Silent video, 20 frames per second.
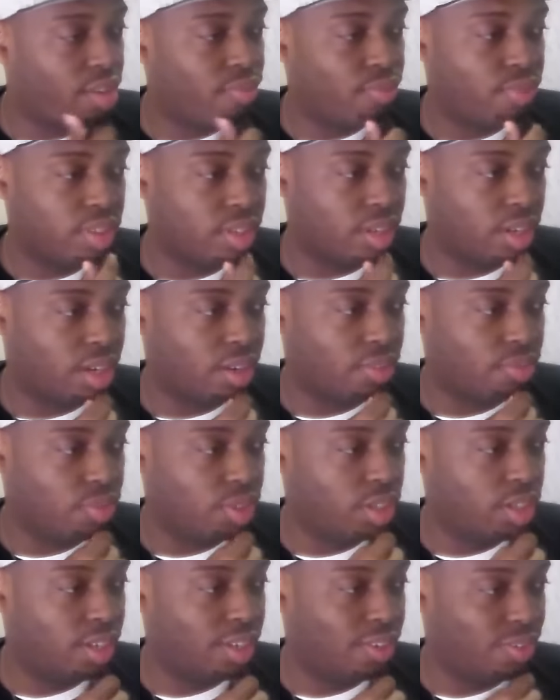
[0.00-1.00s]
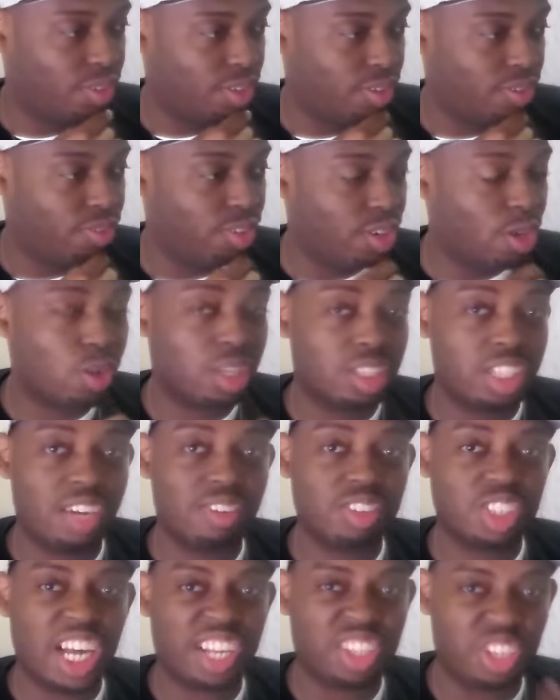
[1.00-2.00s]
Damn,
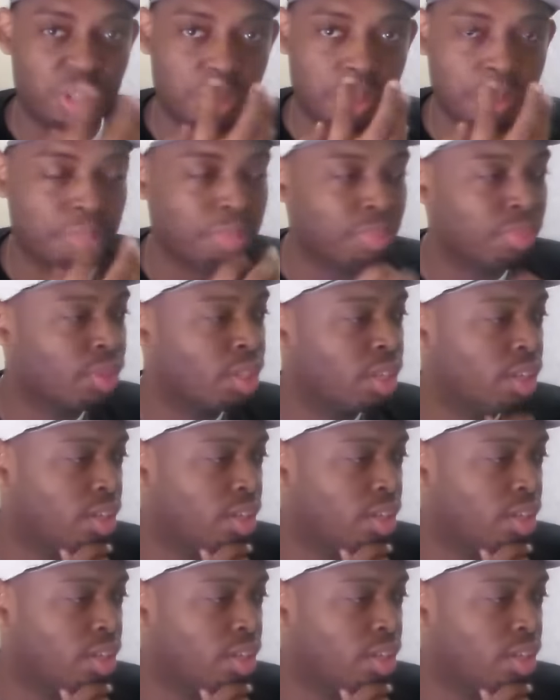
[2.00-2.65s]
Viola Davis got the